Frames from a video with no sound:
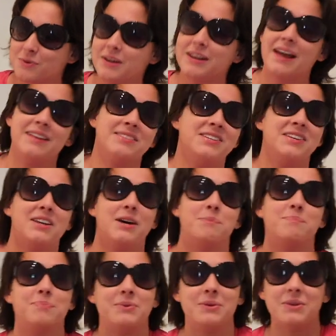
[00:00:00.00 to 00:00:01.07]
what ended
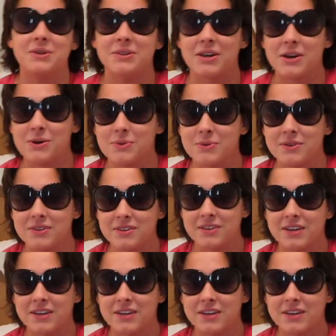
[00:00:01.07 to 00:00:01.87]
up, you know,